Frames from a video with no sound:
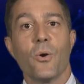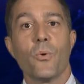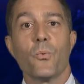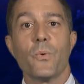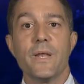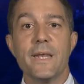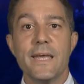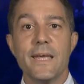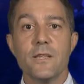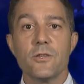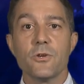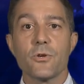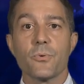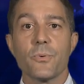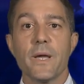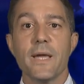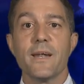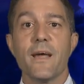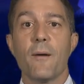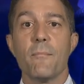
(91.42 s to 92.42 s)
We need to
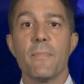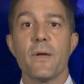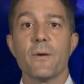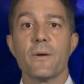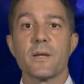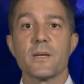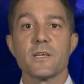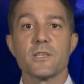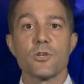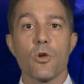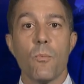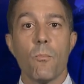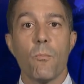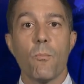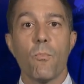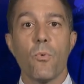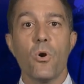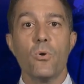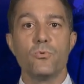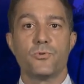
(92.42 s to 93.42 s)
create America's
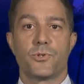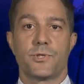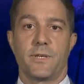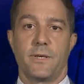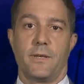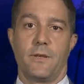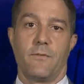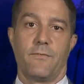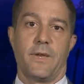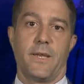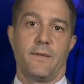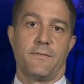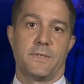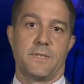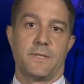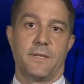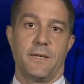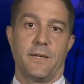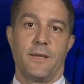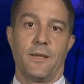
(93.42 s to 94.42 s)
most innovative
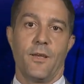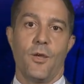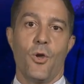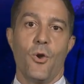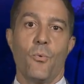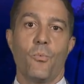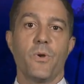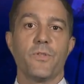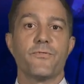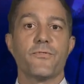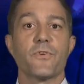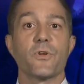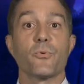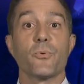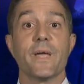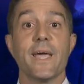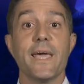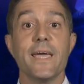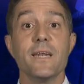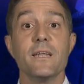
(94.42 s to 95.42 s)
city with
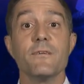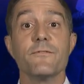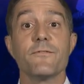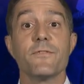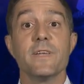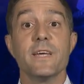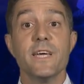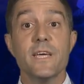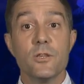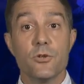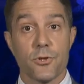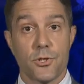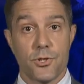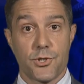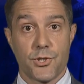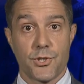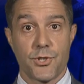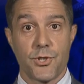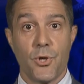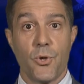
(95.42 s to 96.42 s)
creative
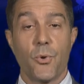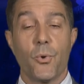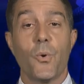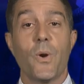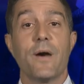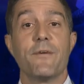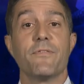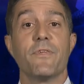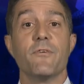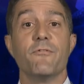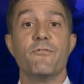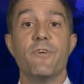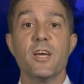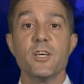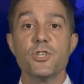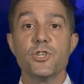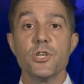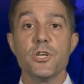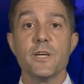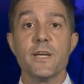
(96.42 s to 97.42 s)
leaders who have the
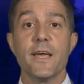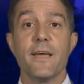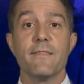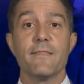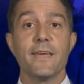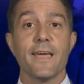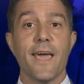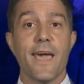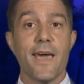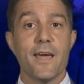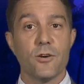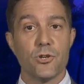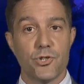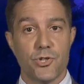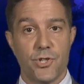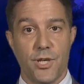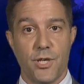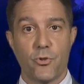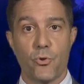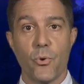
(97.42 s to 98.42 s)
vision and the
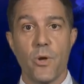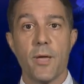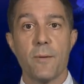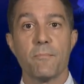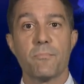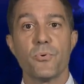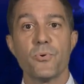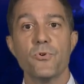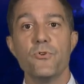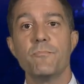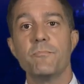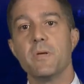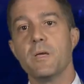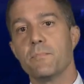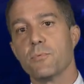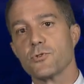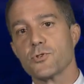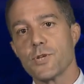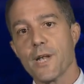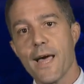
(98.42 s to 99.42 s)
energy to improve
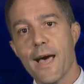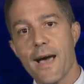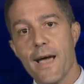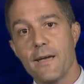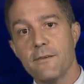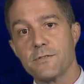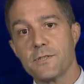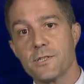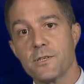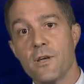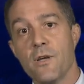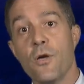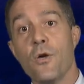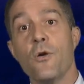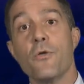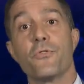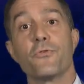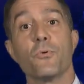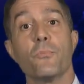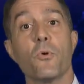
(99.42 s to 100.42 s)
people's lives
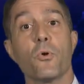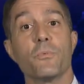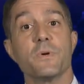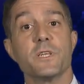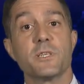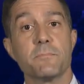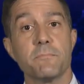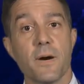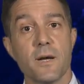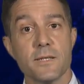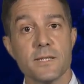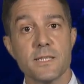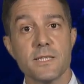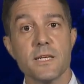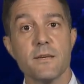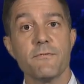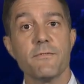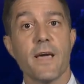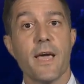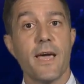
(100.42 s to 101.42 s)
through more
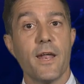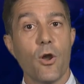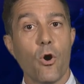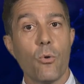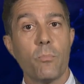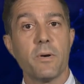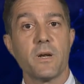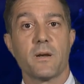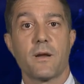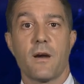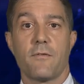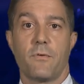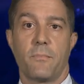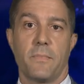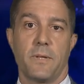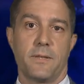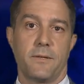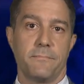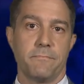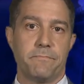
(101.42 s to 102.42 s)
responsive and open
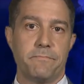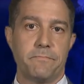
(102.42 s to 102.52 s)
government.